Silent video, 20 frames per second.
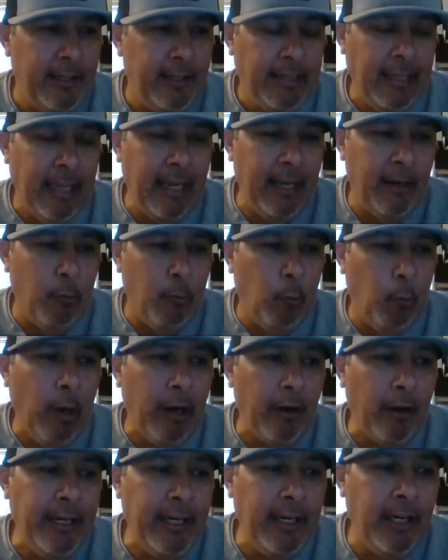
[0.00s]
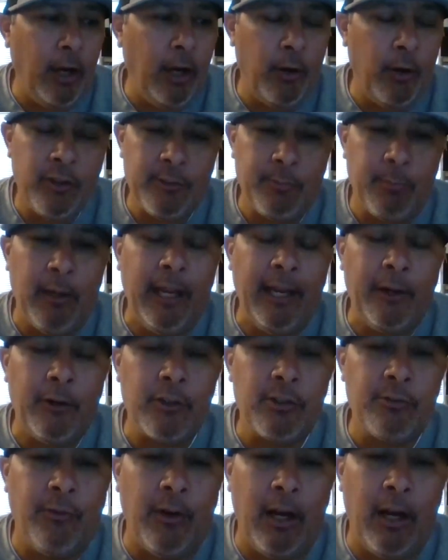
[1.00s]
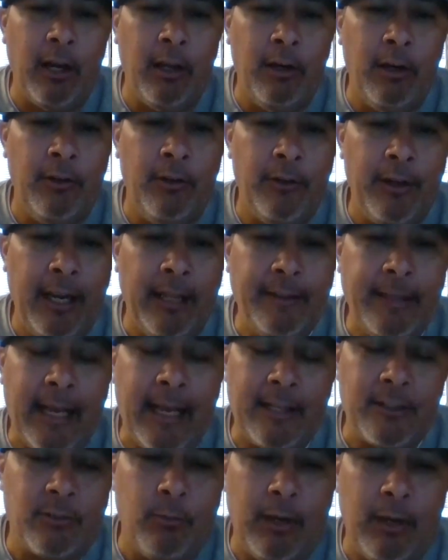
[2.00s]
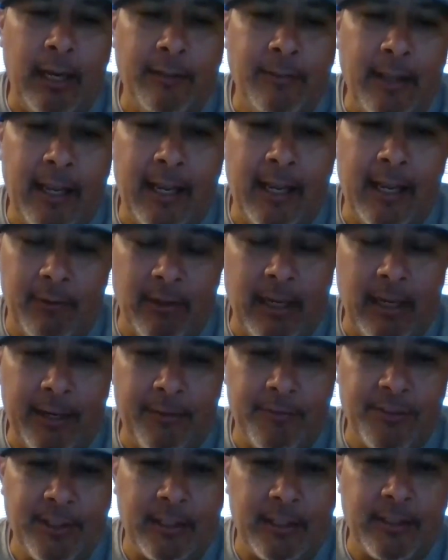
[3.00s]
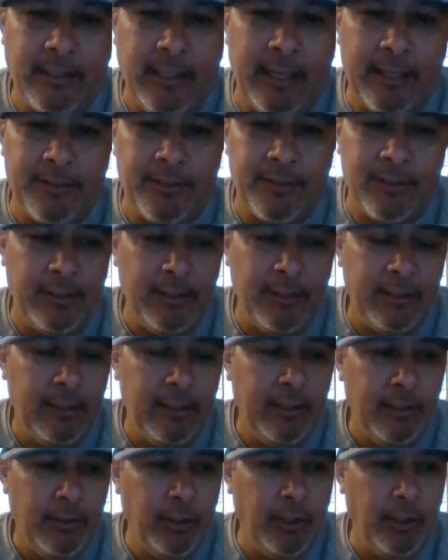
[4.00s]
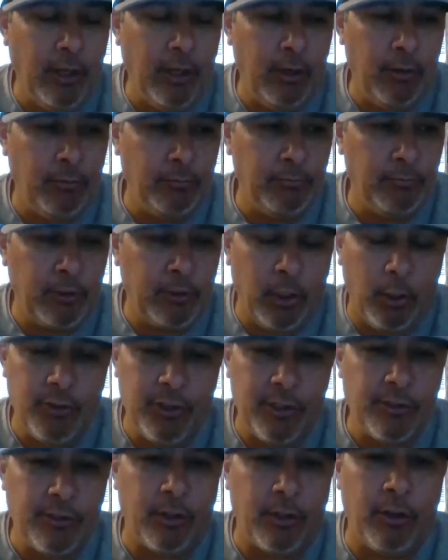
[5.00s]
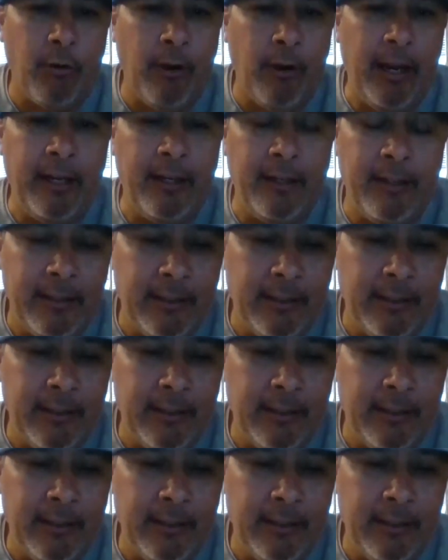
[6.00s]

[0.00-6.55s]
that where he goes, players follow, and that's why they have a lot of success. Coaches are great.